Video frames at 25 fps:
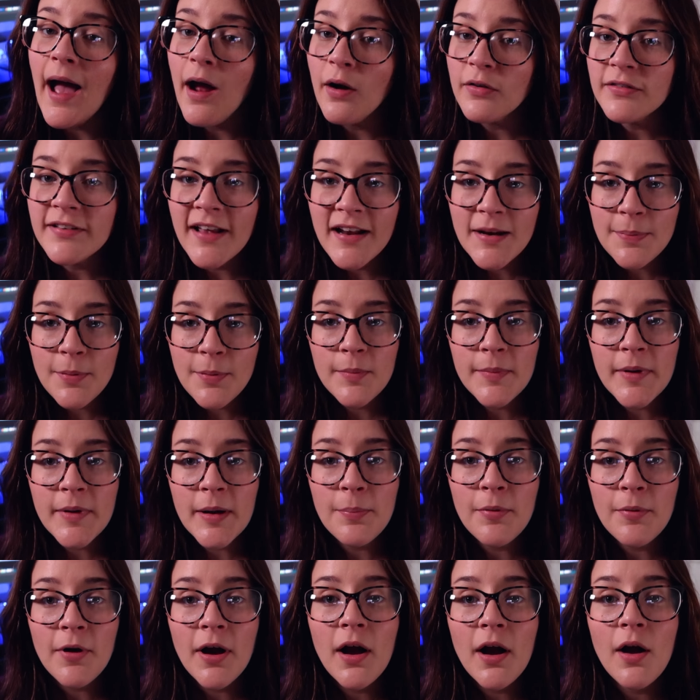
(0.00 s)
Outside of Premiere
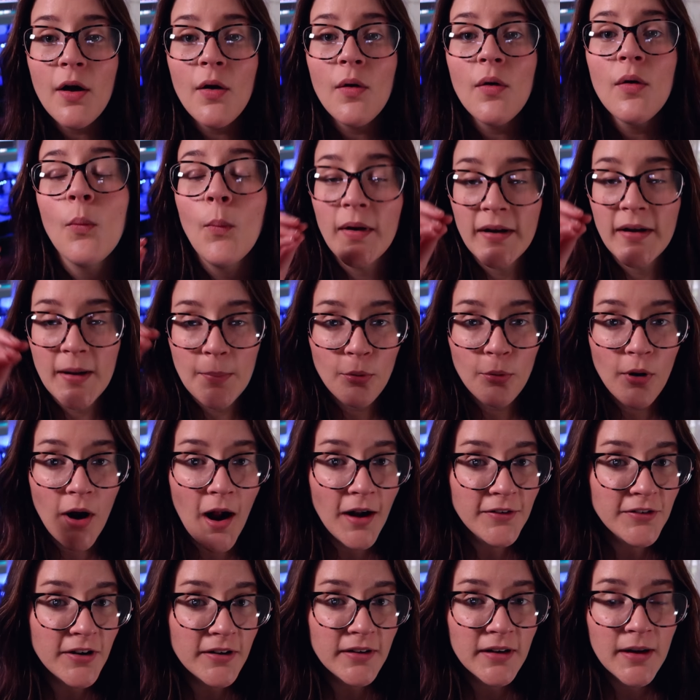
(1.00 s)
Pro, when a
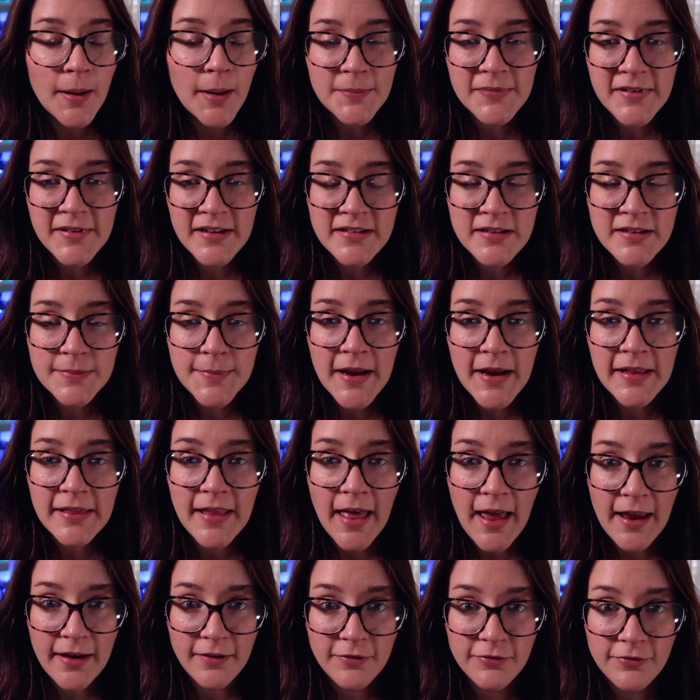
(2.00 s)
project comes into my
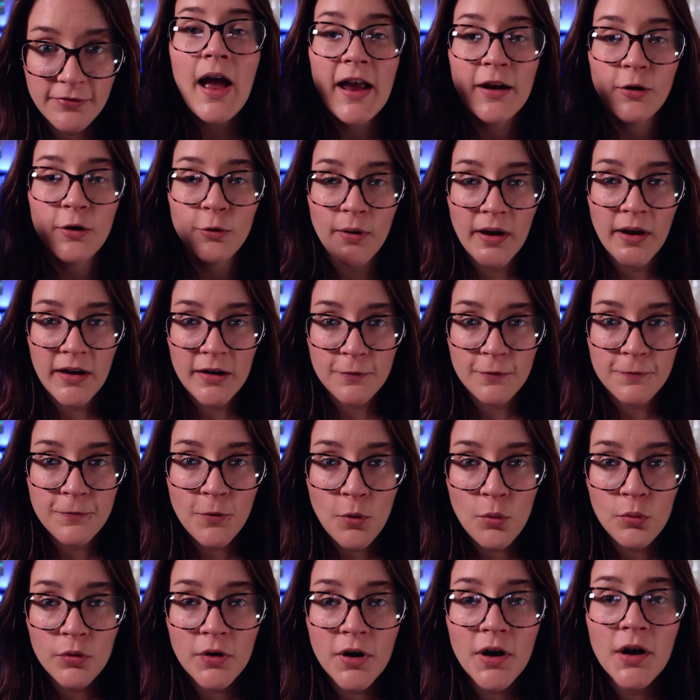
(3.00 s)
life, I create a
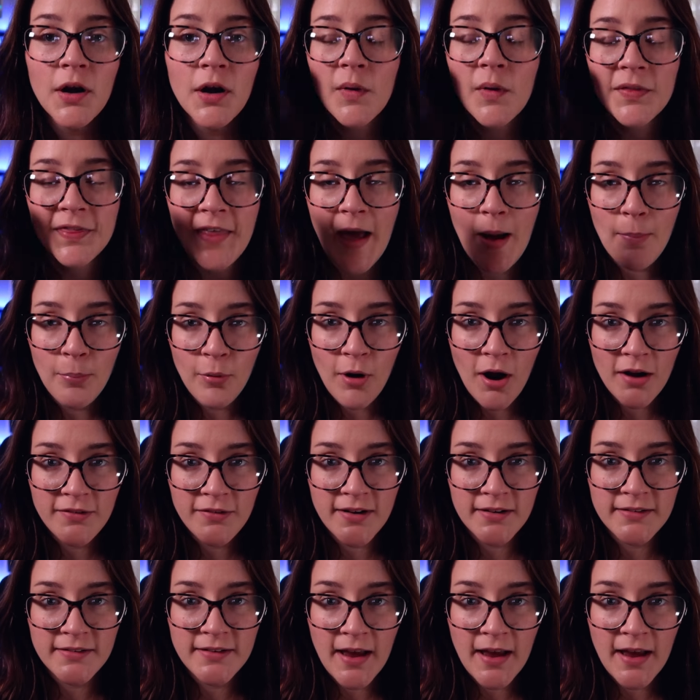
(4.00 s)
folder with that project